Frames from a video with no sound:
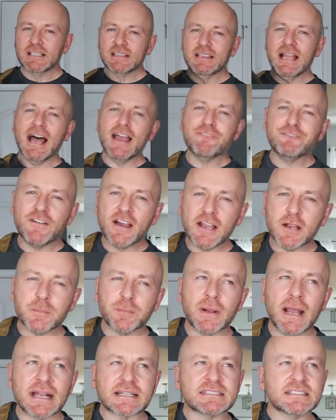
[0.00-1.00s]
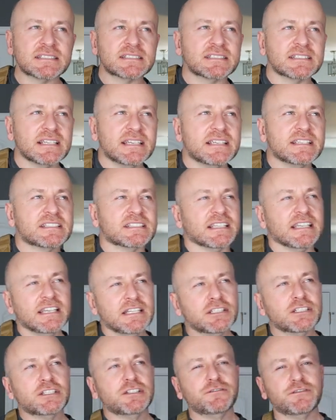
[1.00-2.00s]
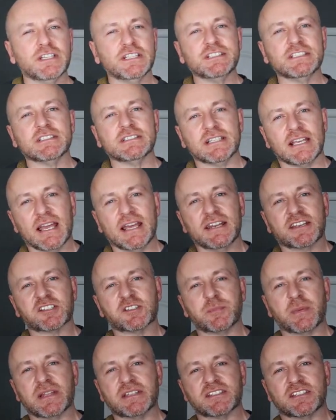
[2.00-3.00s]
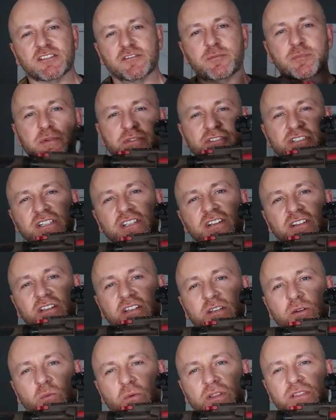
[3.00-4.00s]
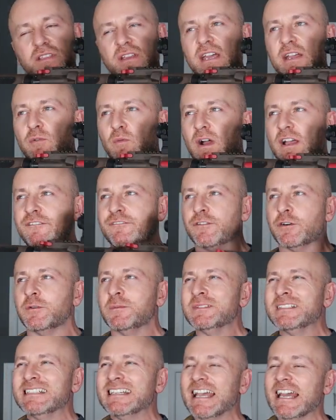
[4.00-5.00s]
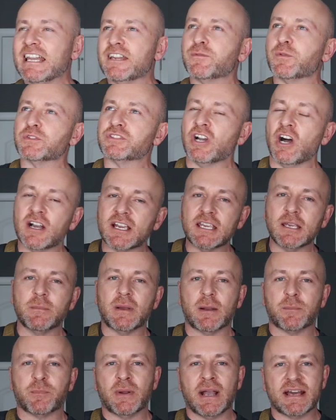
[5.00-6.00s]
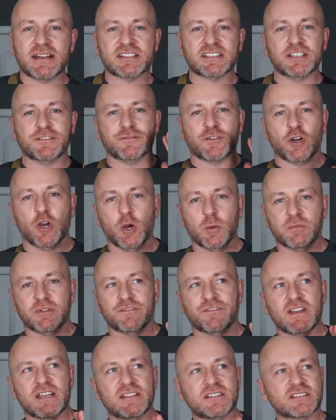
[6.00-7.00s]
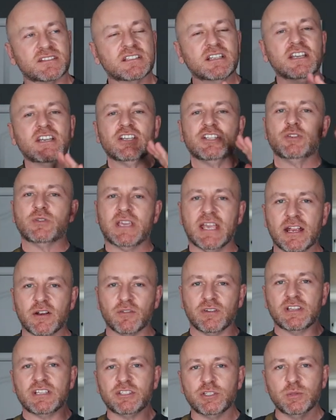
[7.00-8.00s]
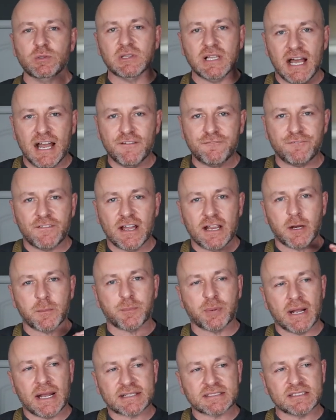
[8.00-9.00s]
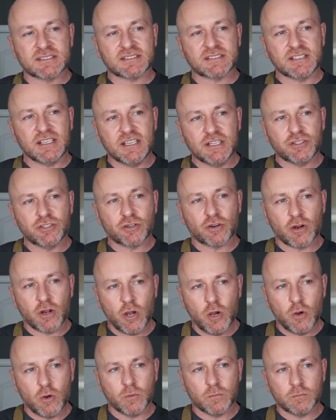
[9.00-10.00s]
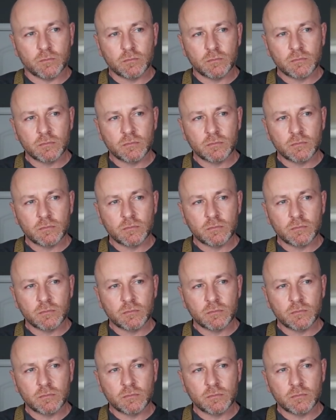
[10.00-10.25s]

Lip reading: Live fire practice is inconvenient and expensive, particularly with a rifle. And if we're talking about practicing for home defense, you can't really do live fire practice in your home.